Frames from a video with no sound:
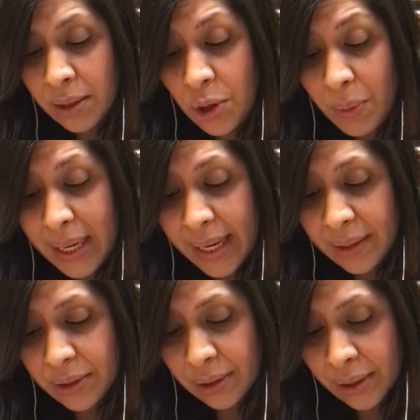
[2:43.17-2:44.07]
No one
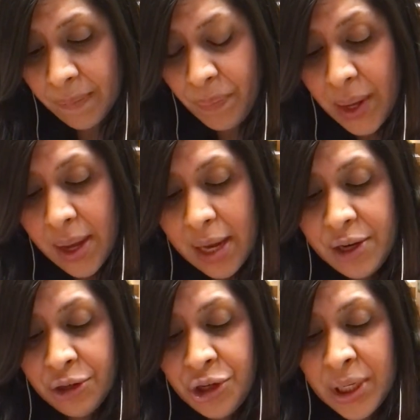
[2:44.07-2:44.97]
answered
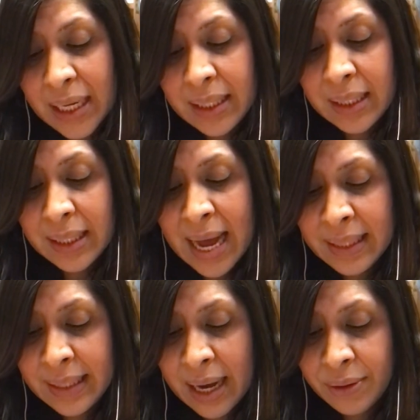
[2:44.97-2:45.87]
until she got to the
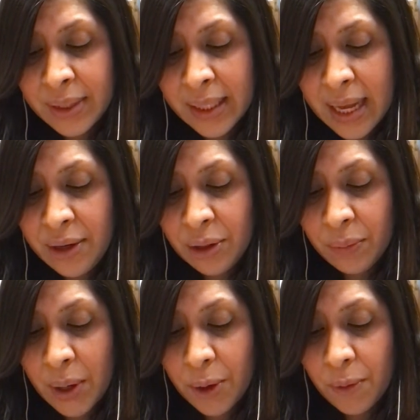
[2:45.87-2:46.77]
last house at the end of the
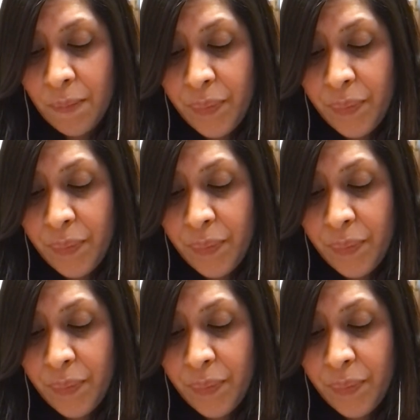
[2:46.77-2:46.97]
row.